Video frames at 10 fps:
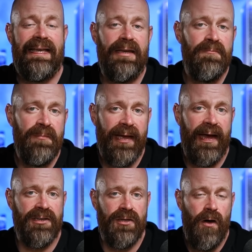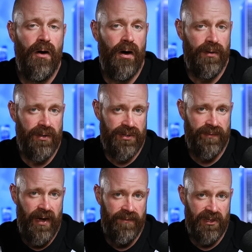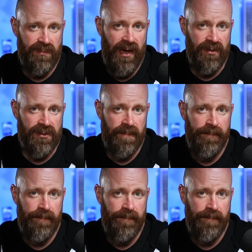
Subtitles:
impact on the surviving spouse.